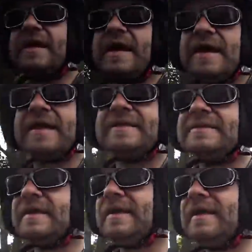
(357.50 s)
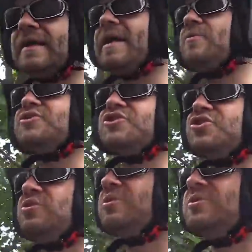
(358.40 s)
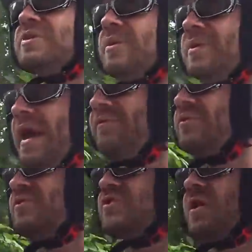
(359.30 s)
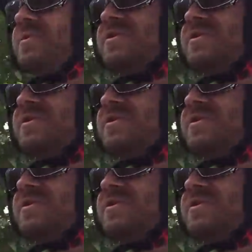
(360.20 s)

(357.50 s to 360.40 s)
and it was just too loose. I would have to have stopped to